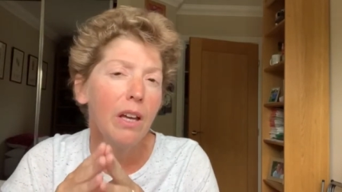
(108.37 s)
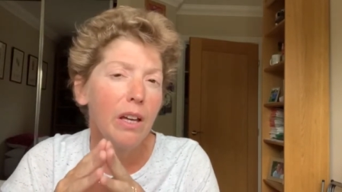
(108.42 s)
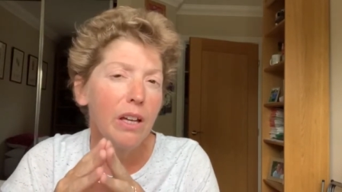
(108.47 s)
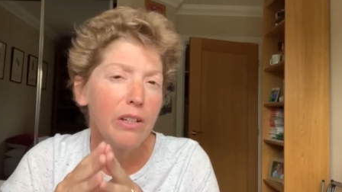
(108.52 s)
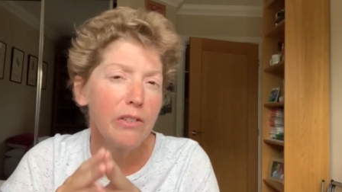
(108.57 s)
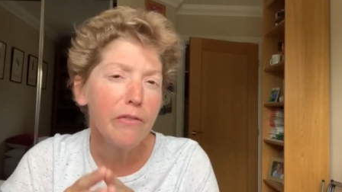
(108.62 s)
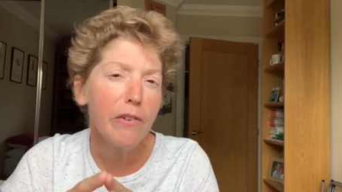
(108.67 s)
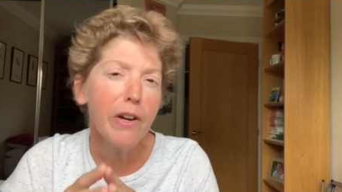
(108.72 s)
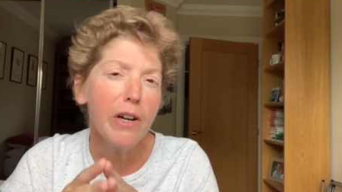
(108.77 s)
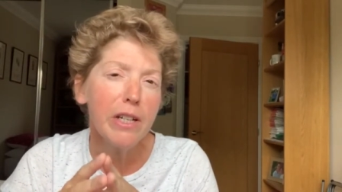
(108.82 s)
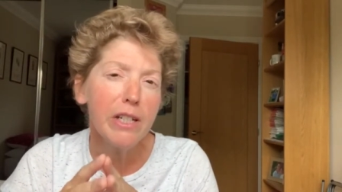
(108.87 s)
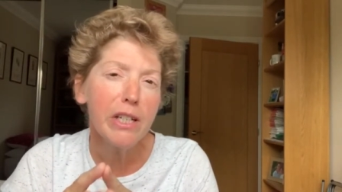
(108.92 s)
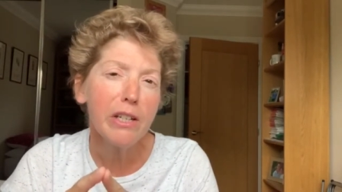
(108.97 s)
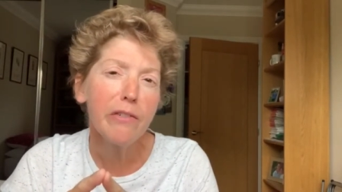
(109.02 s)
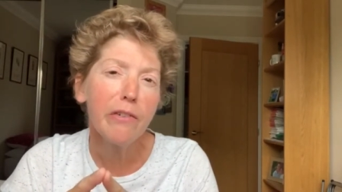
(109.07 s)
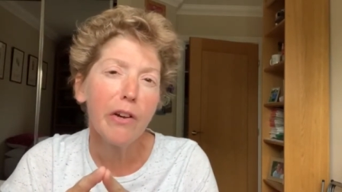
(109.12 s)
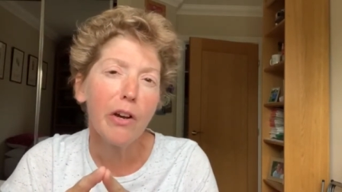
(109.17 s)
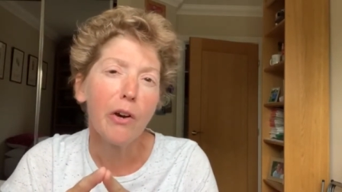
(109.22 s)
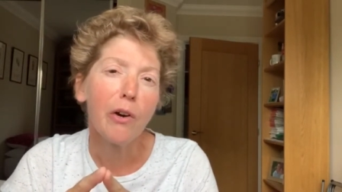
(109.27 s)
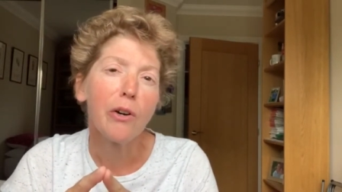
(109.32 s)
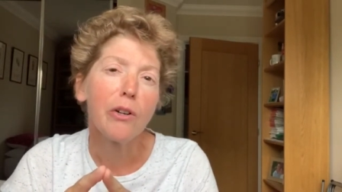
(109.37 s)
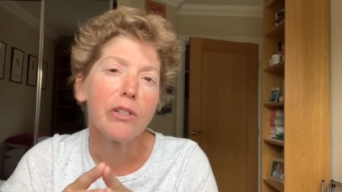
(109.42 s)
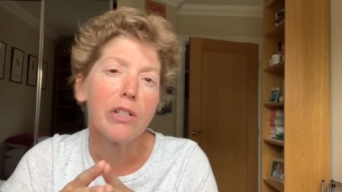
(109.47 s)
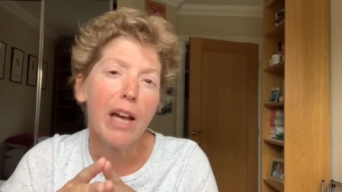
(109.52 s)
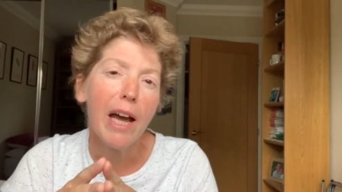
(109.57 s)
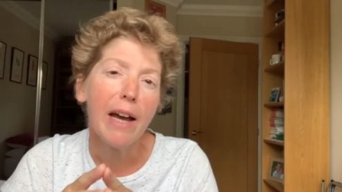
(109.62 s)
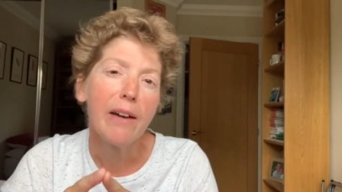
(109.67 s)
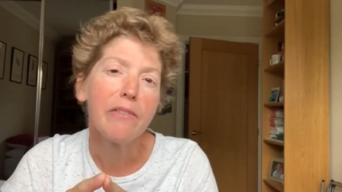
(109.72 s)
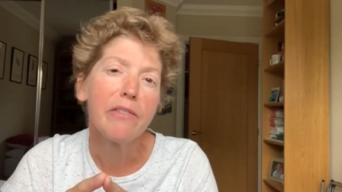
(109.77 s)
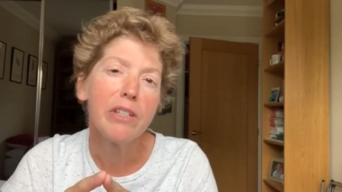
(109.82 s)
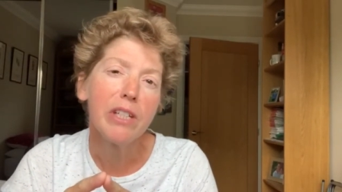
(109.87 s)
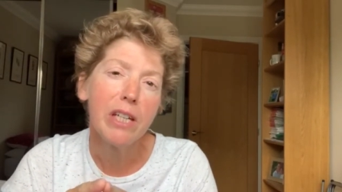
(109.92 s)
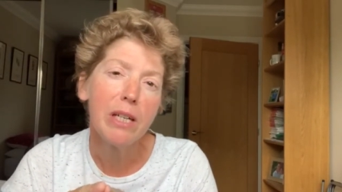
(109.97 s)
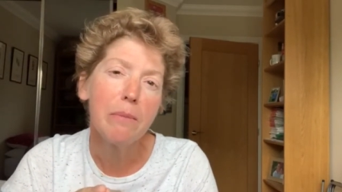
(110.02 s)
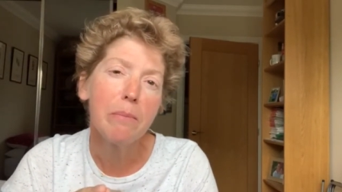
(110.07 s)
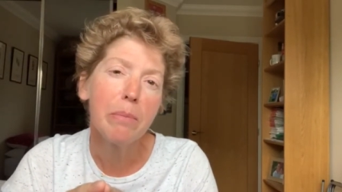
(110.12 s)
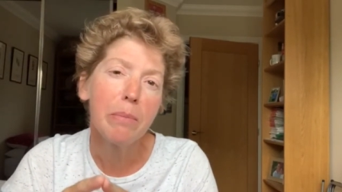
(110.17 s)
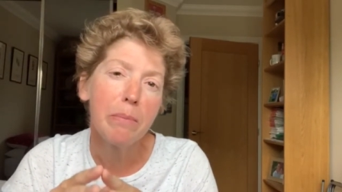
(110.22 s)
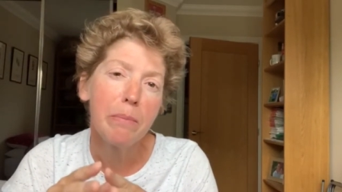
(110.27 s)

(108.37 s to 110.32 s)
It's very difficult to have deep,